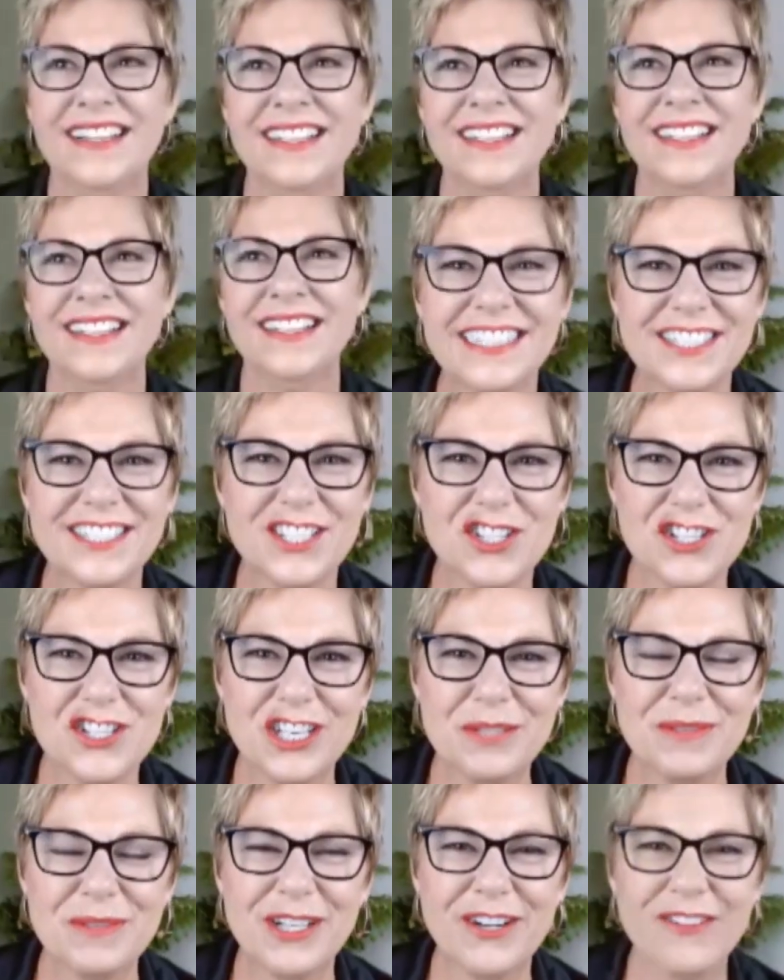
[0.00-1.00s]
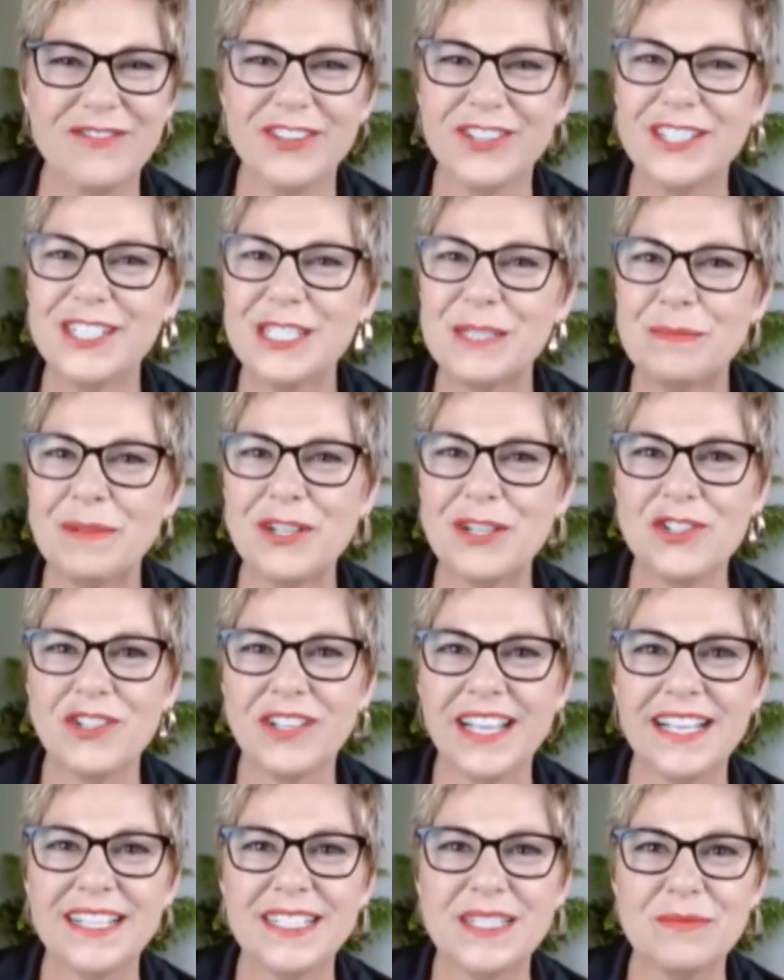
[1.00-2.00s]
Ladies and gentlemen, our very special
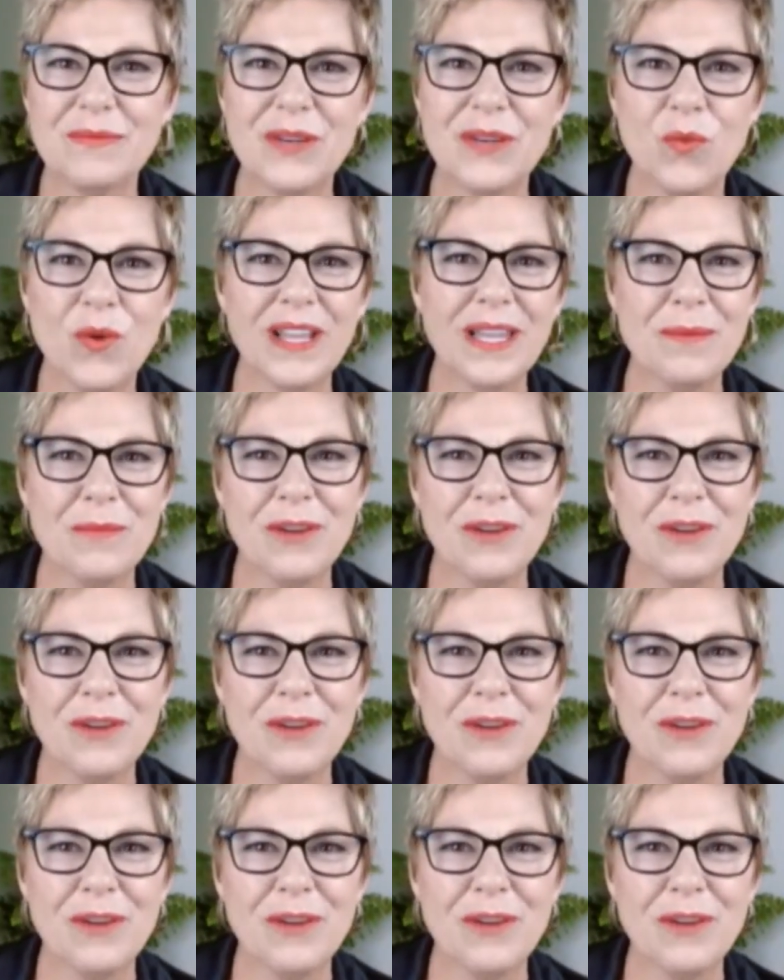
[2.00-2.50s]
guest, Manuela